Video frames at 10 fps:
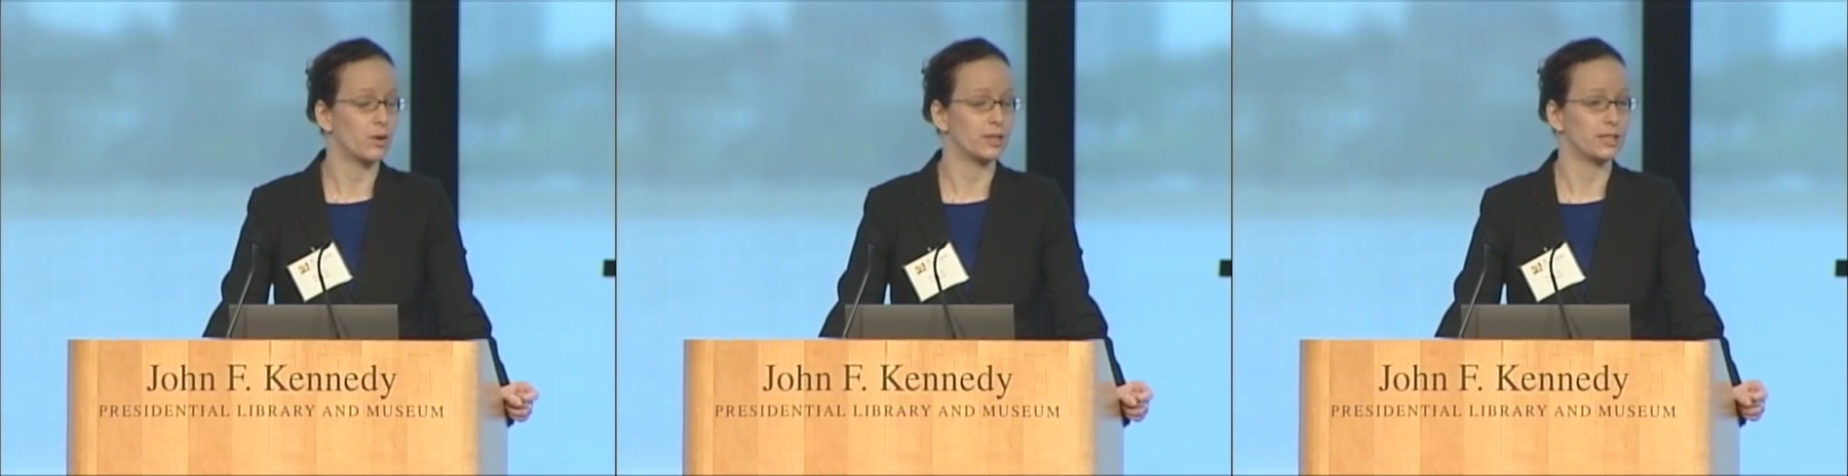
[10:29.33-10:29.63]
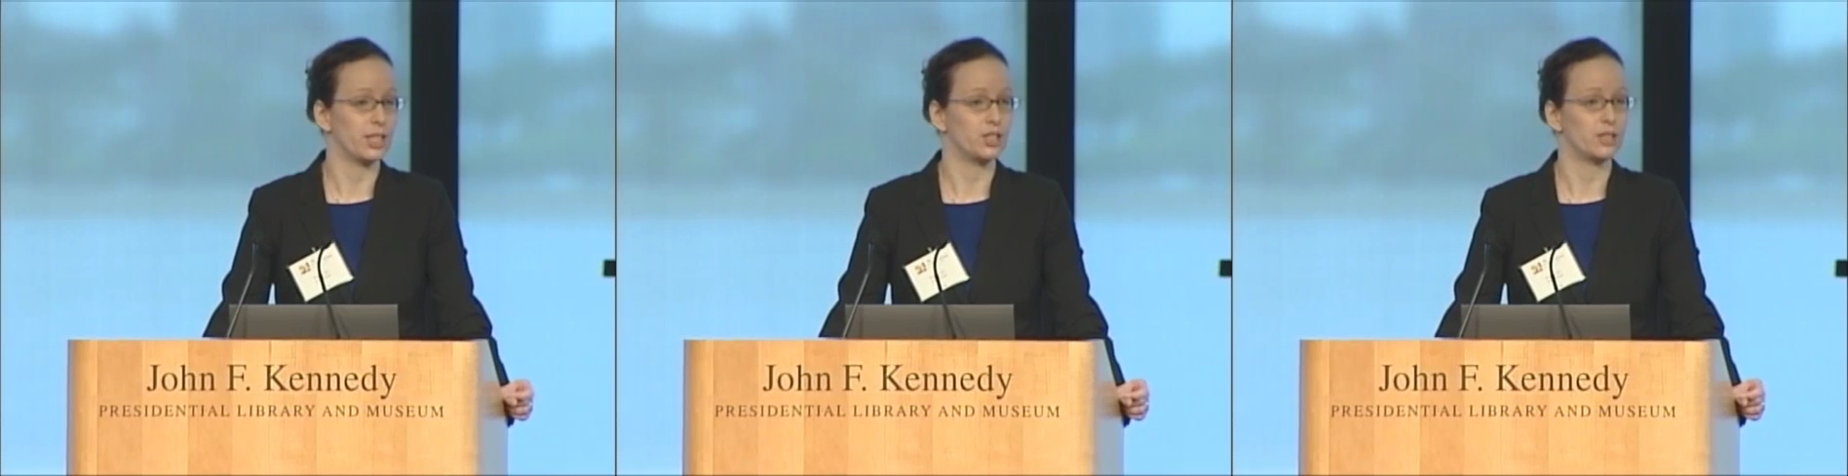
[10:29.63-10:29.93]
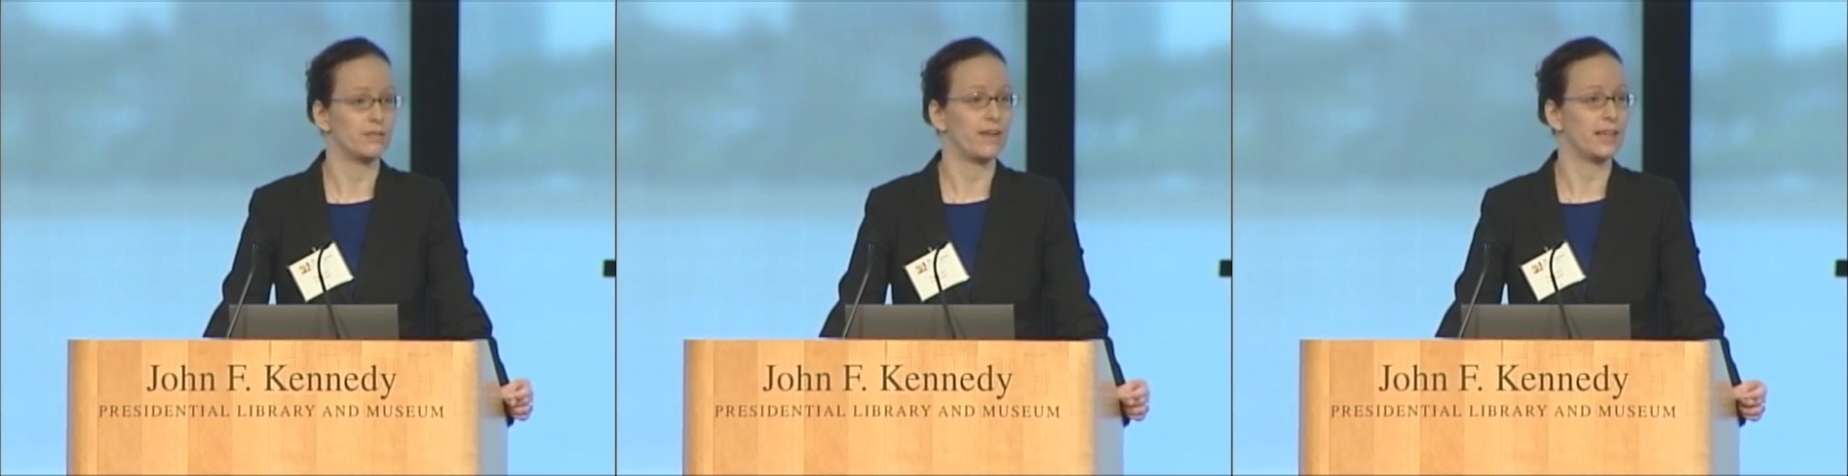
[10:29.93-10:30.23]

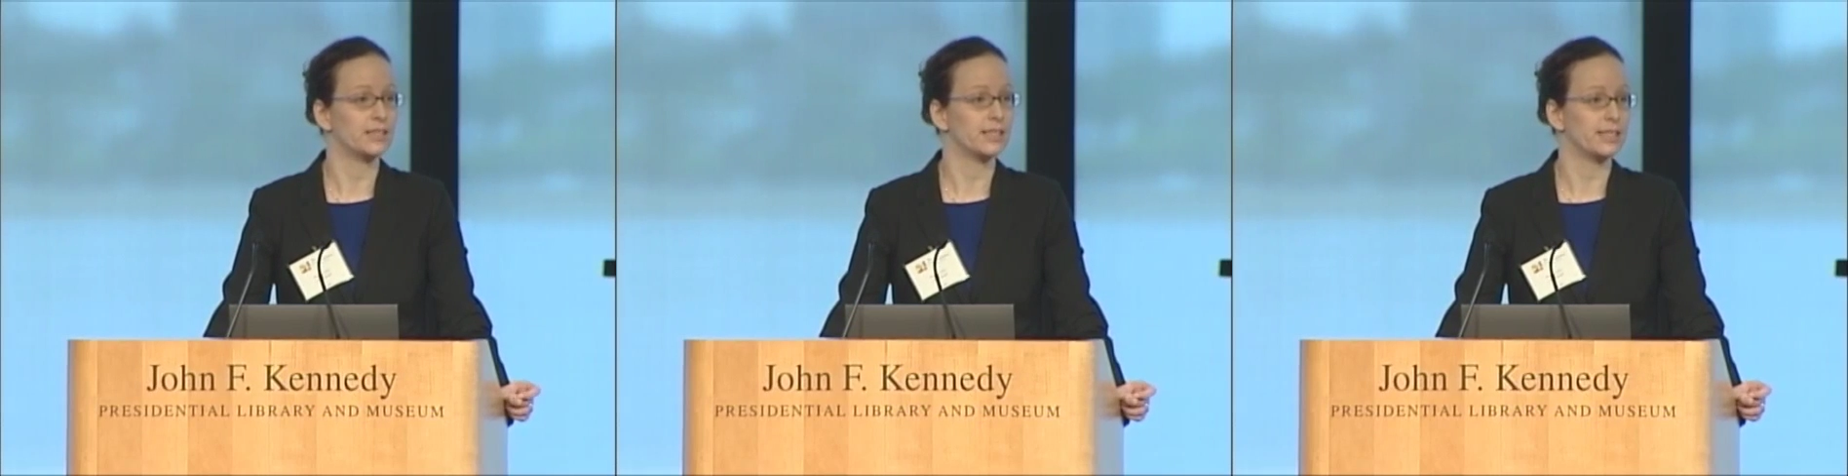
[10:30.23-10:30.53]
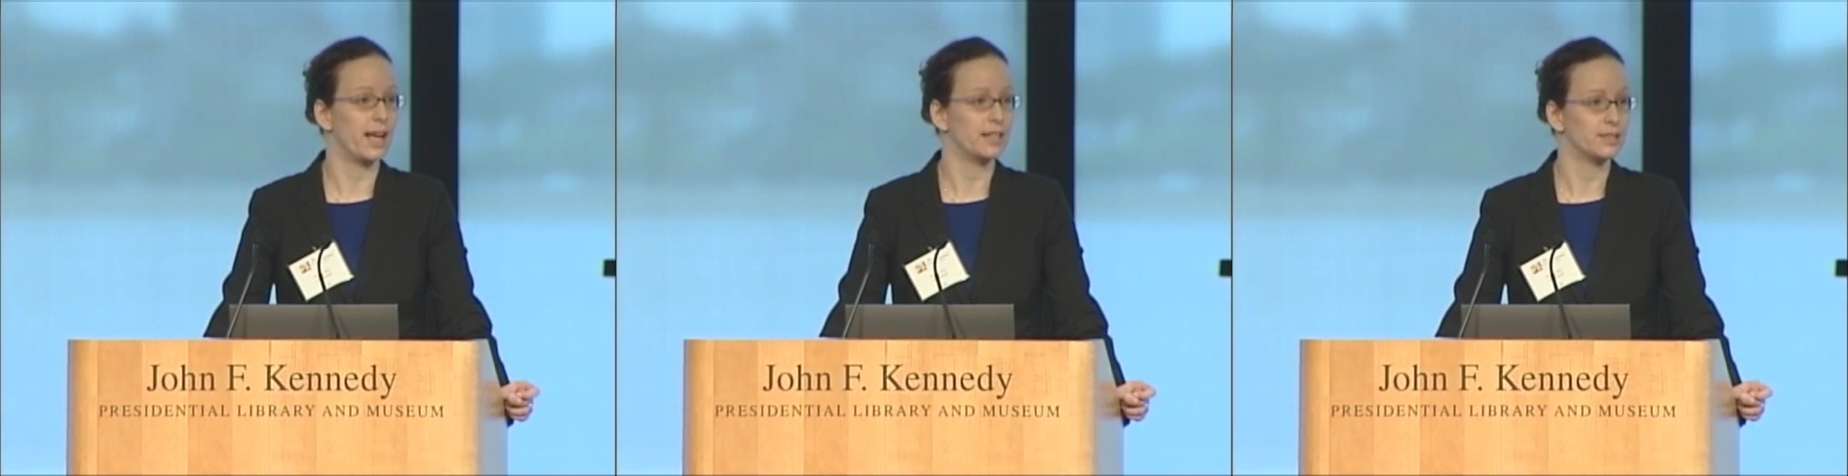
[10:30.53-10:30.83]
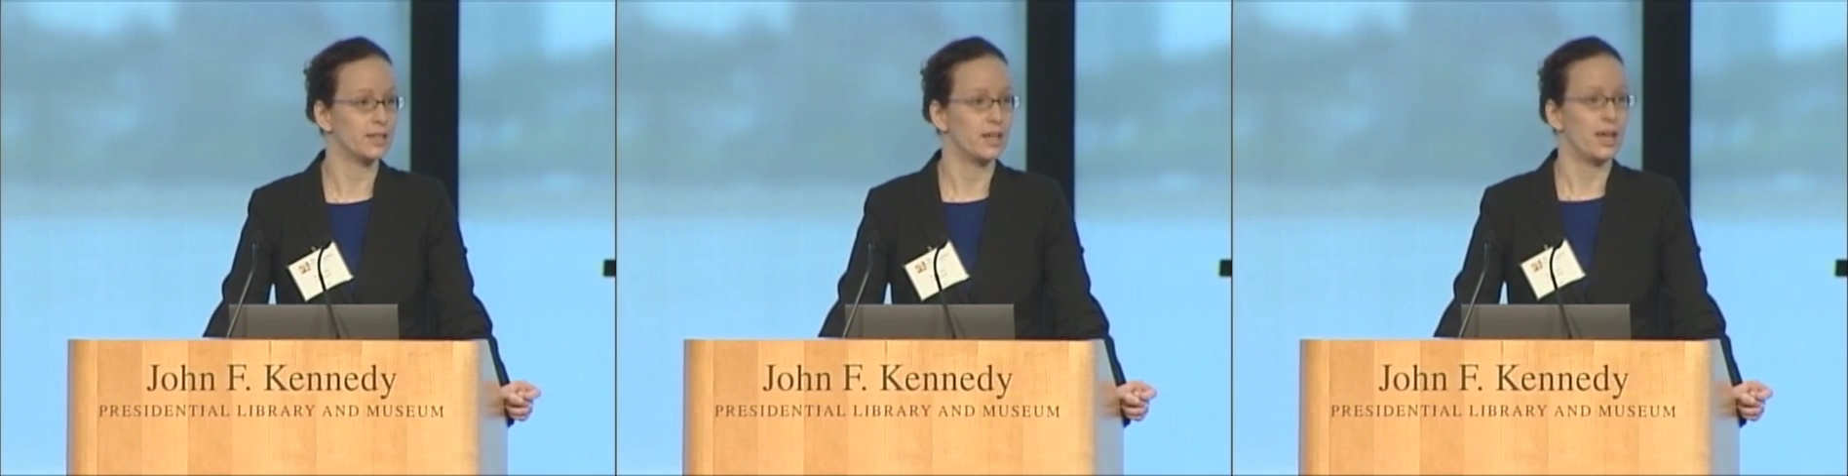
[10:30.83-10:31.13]
organization defines success